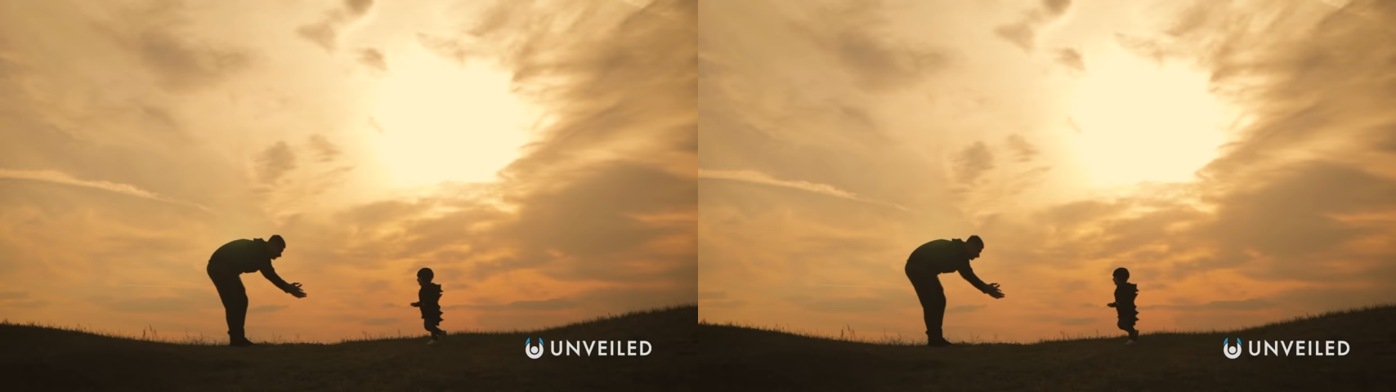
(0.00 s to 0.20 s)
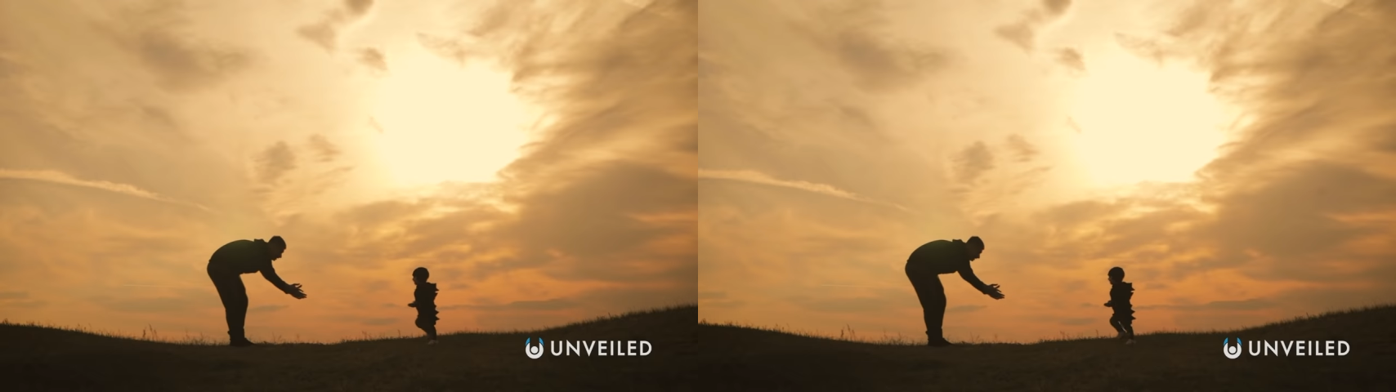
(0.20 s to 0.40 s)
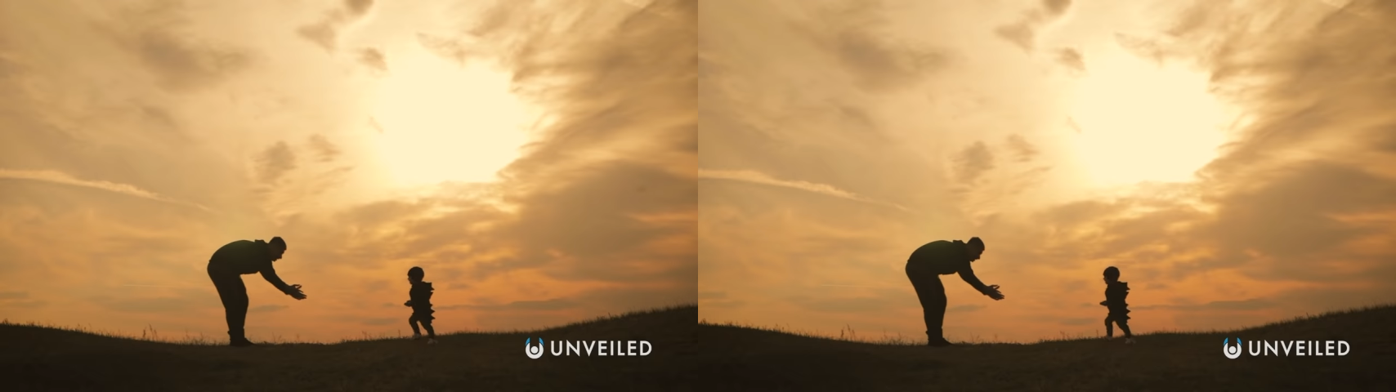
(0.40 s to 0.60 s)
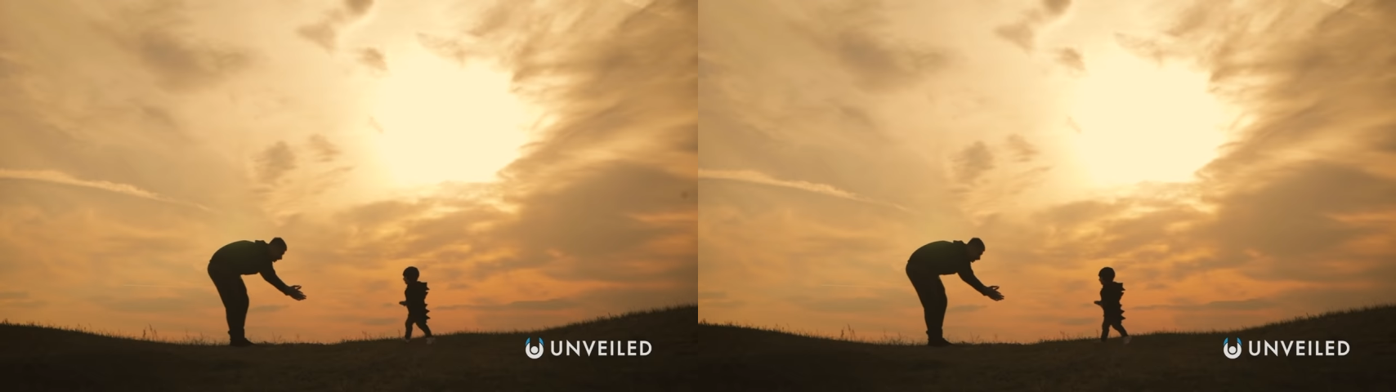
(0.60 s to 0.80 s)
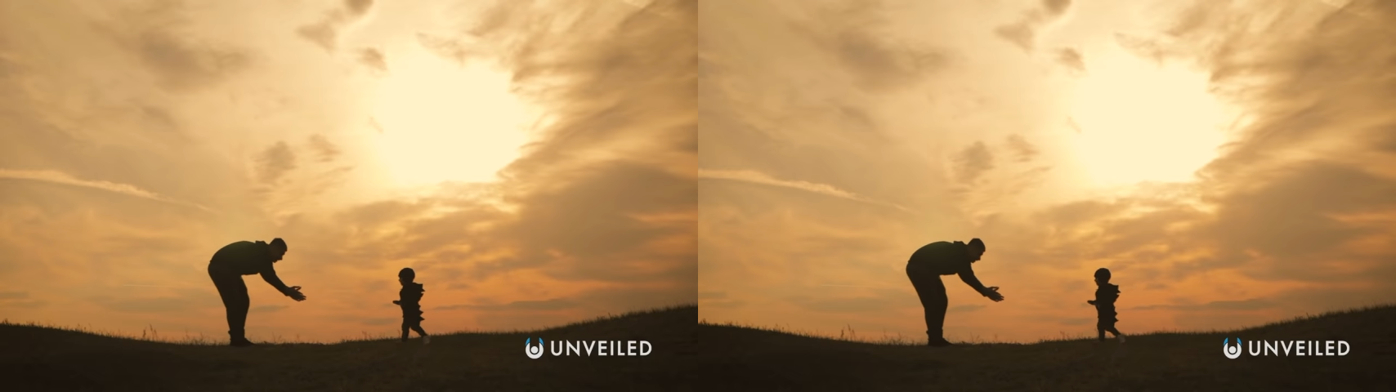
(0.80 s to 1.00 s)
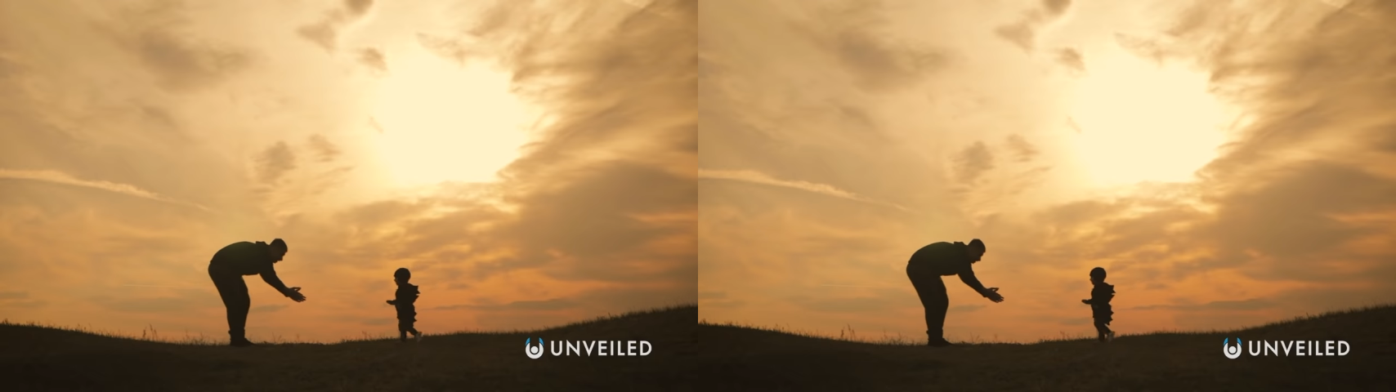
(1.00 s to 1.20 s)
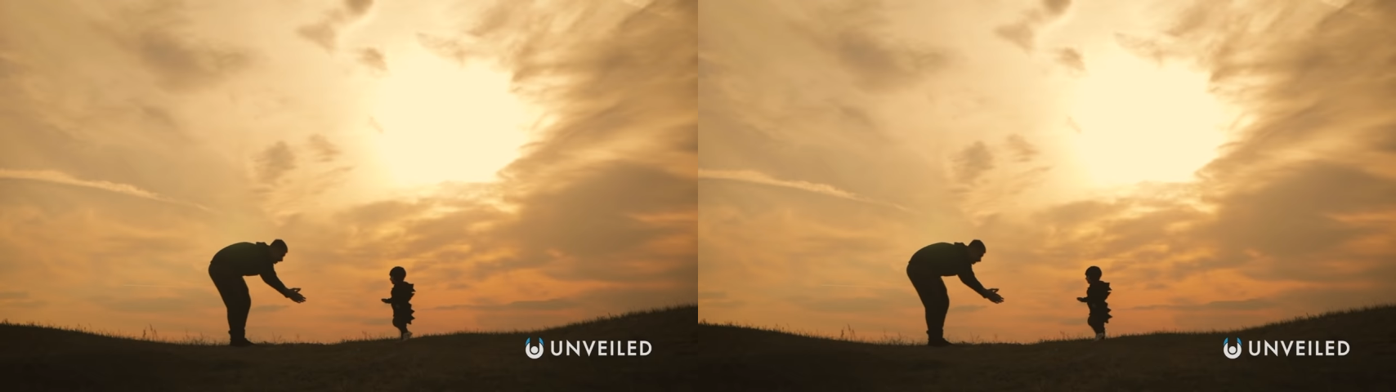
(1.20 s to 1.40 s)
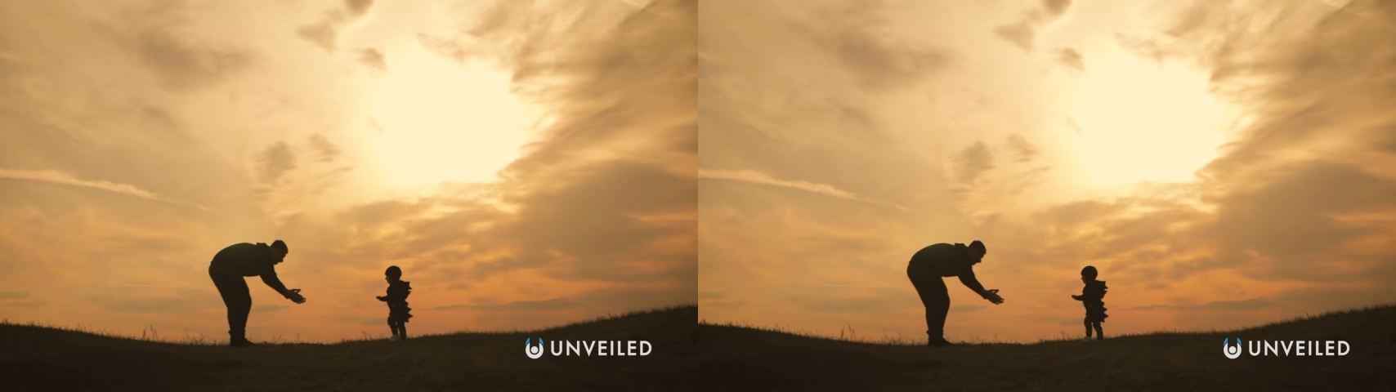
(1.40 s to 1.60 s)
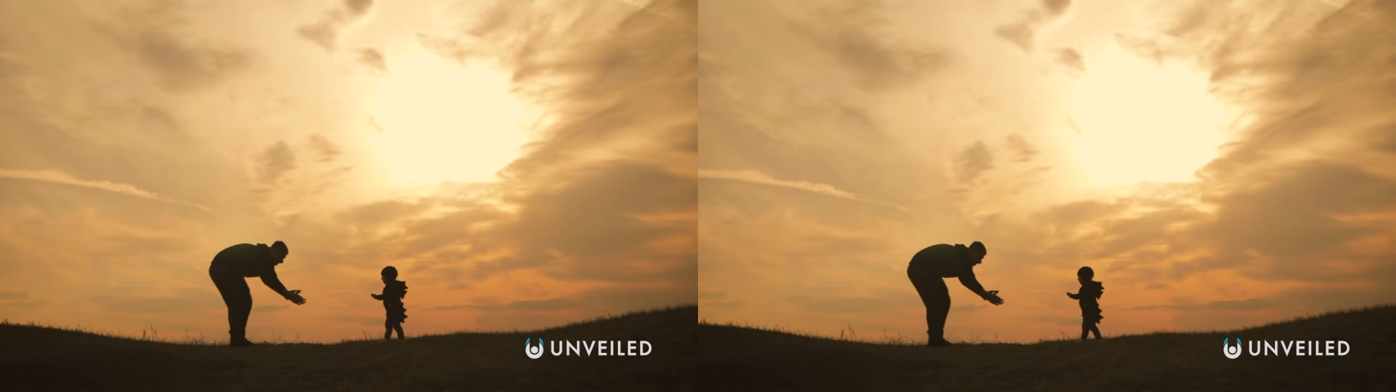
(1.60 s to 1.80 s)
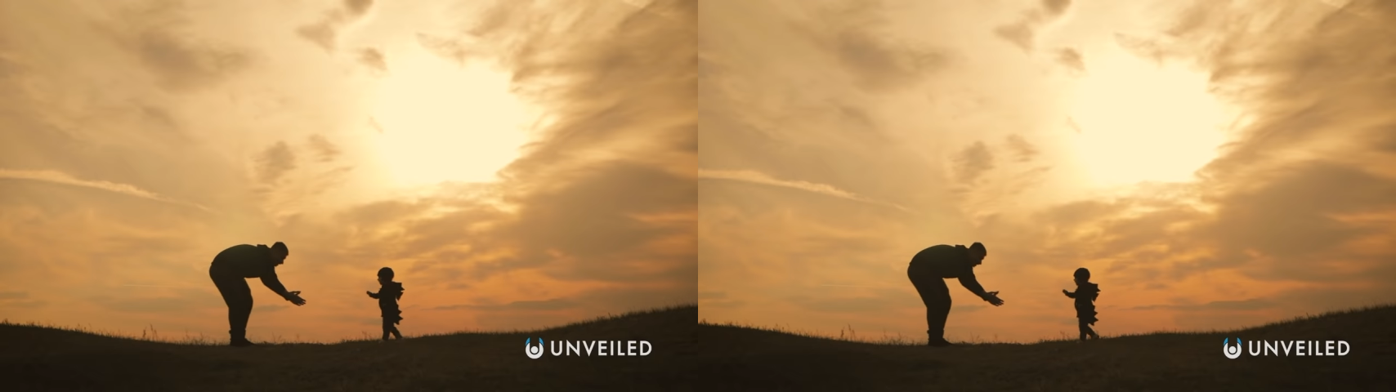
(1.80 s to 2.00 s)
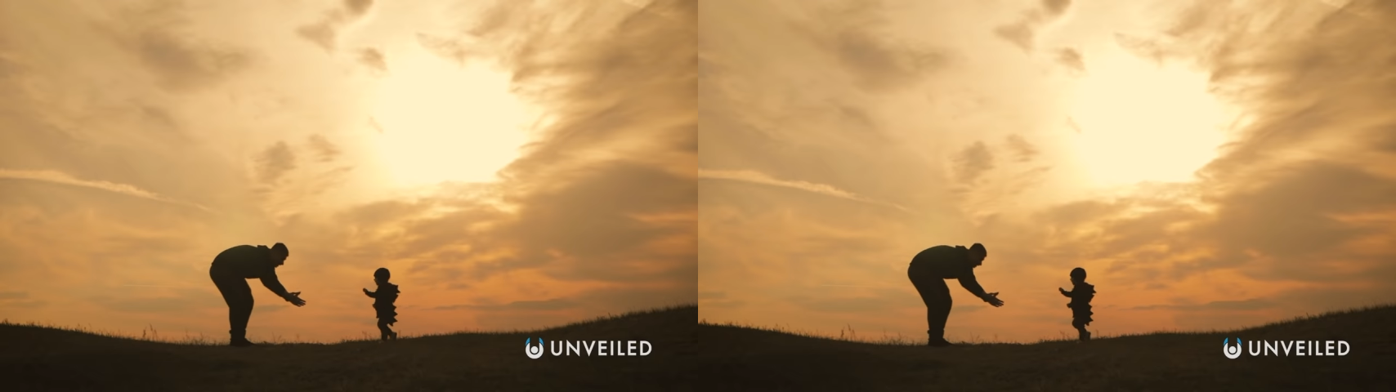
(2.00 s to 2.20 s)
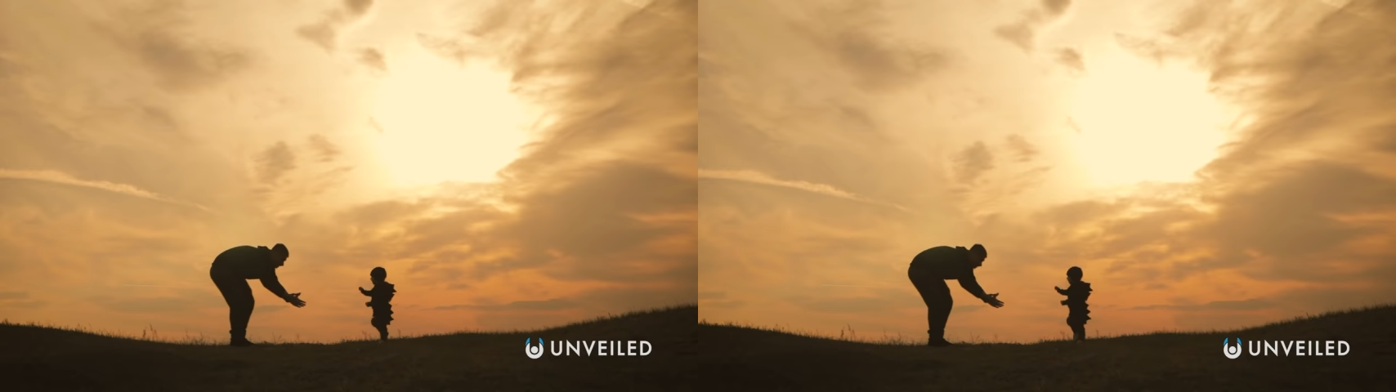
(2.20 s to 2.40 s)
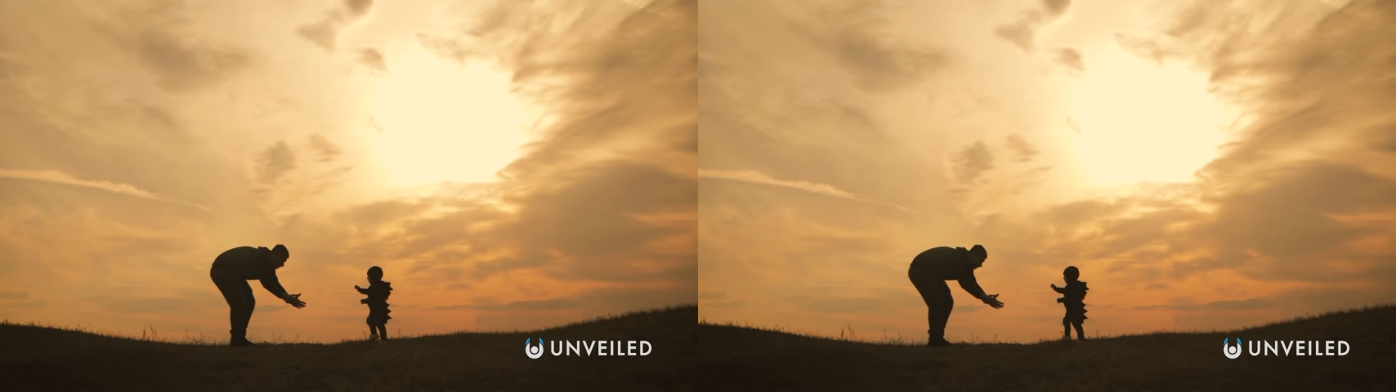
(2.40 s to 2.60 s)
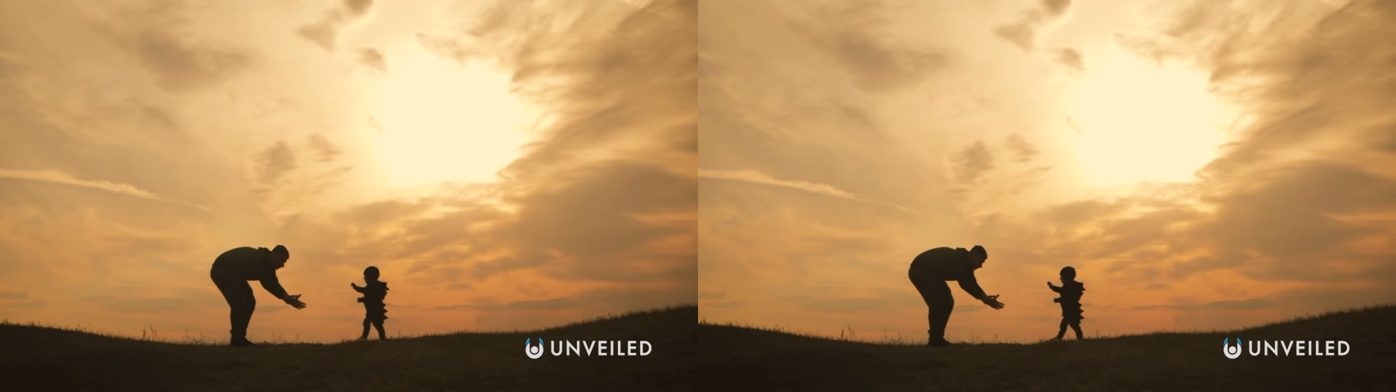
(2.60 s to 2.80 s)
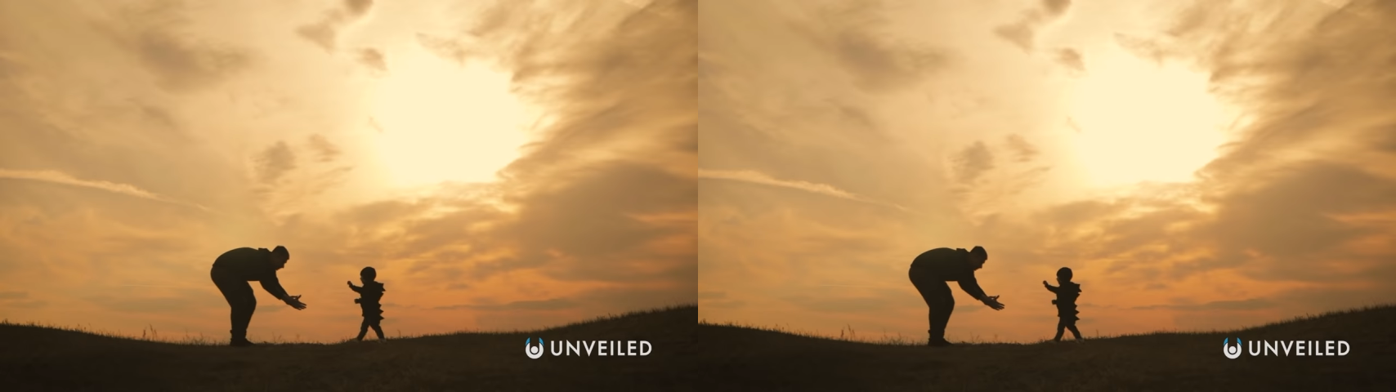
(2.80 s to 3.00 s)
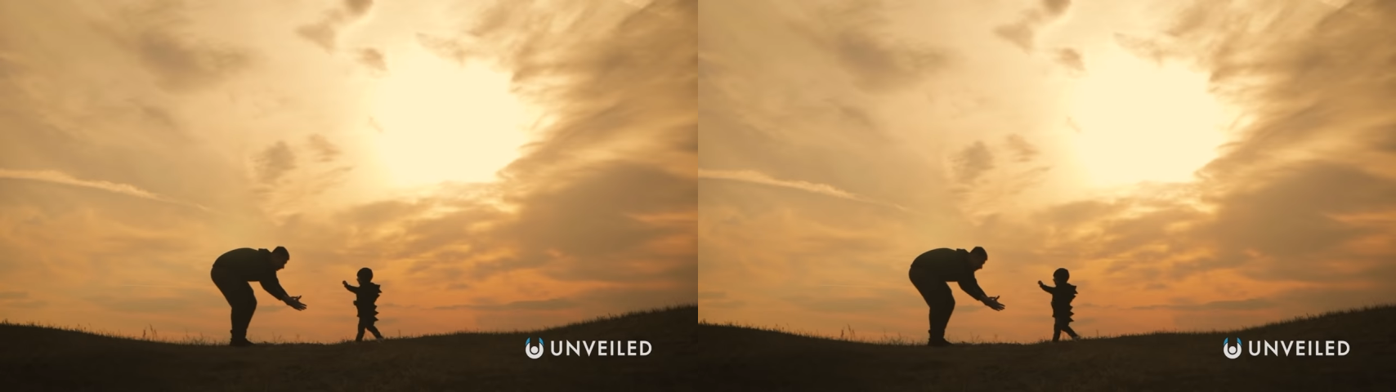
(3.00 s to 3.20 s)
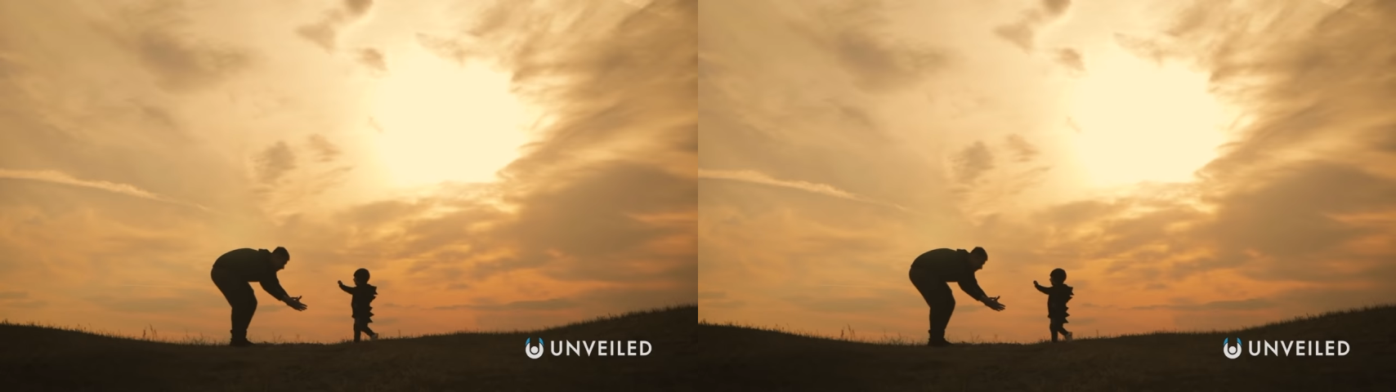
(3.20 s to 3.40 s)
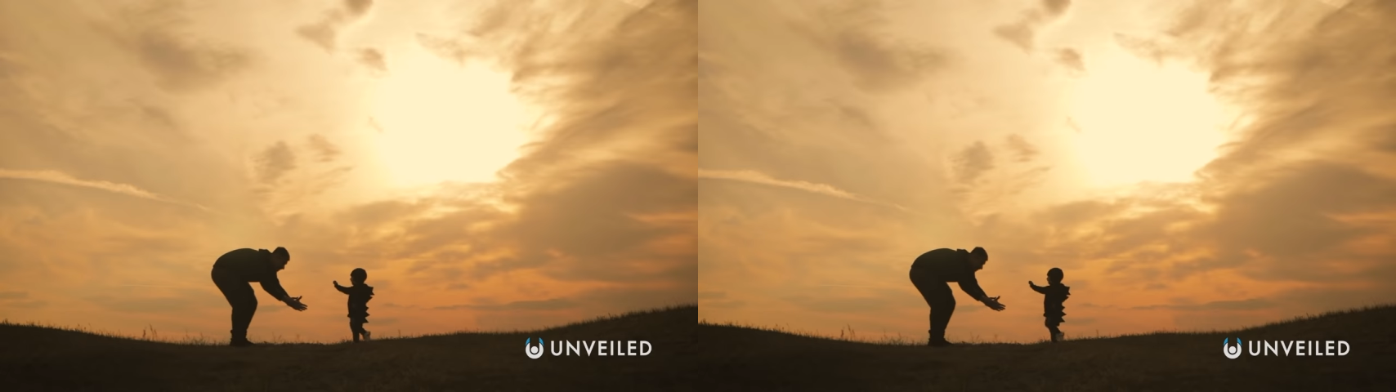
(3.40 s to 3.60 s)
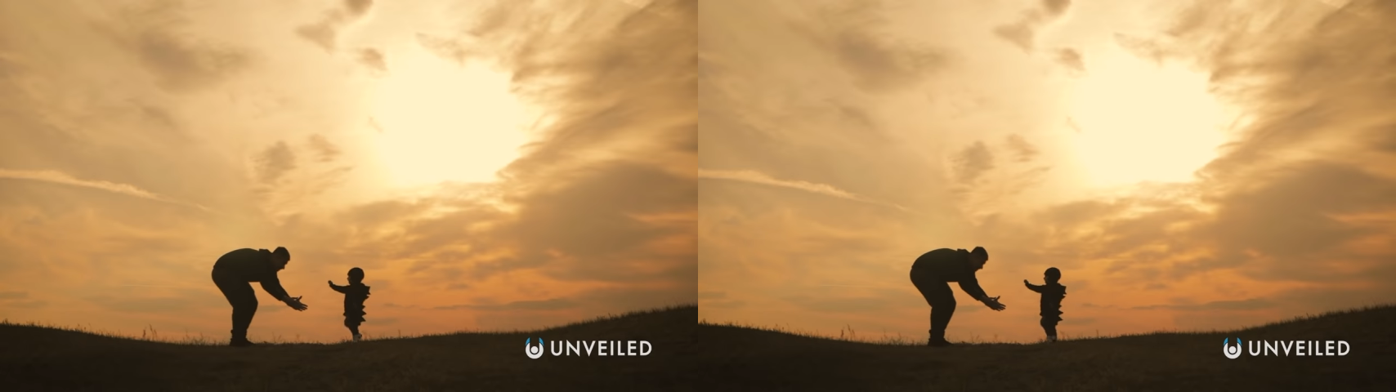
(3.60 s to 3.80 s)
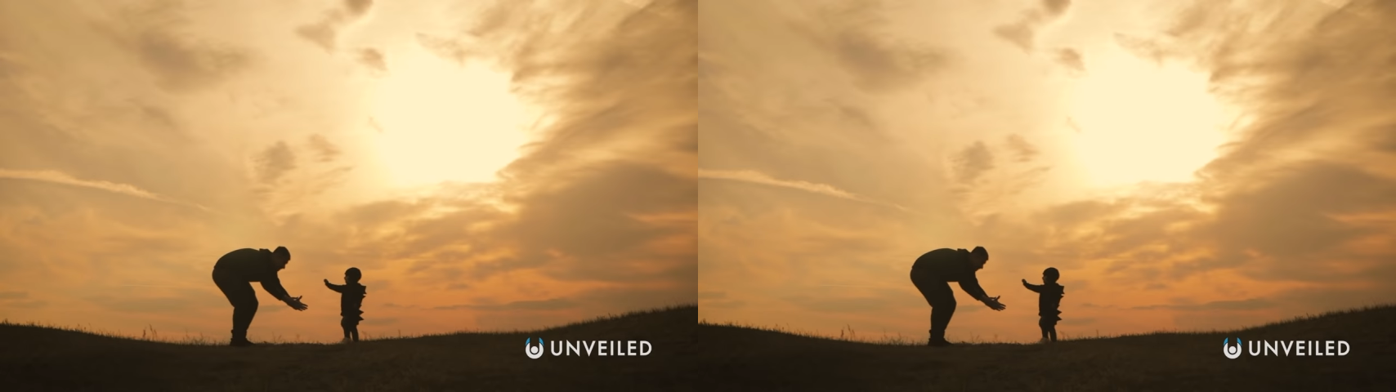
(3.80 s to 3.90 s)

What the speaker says: [unreadable: no face in view]